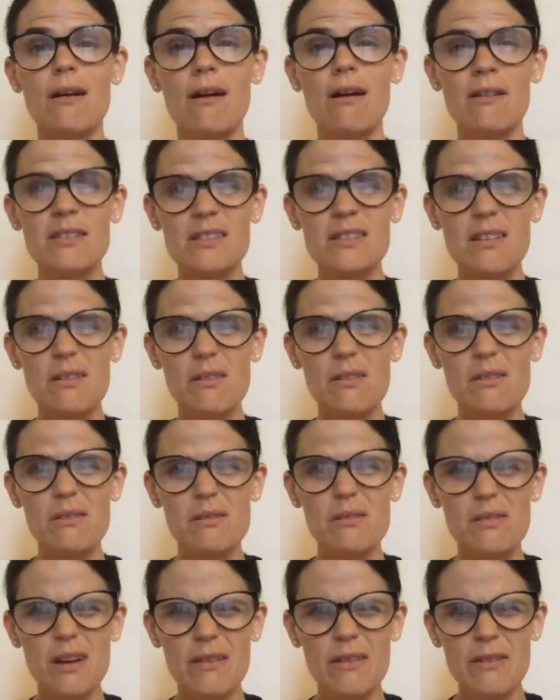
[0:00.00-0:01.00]

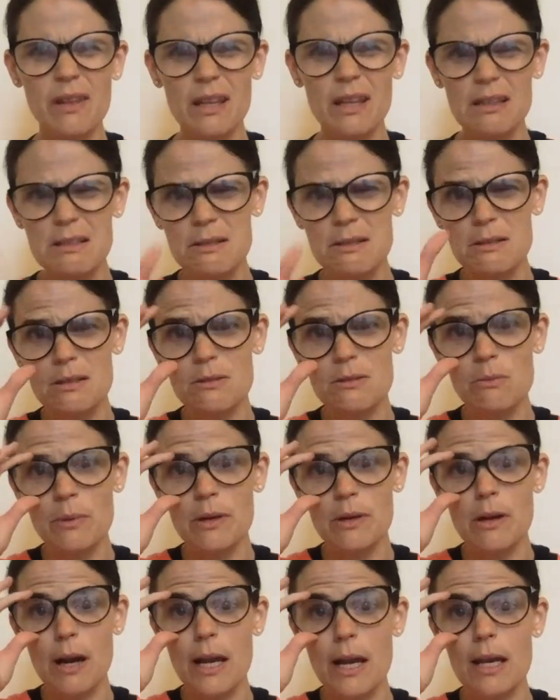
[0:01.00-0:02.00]
Also, I feel like this is super
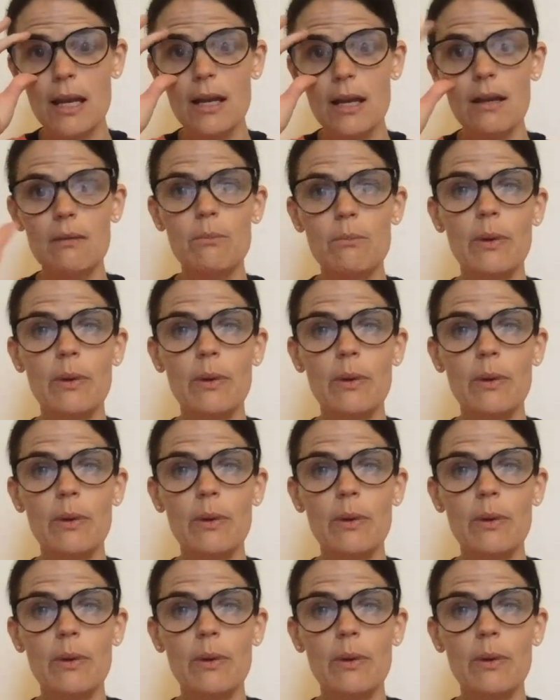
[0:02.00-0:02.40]
grainy,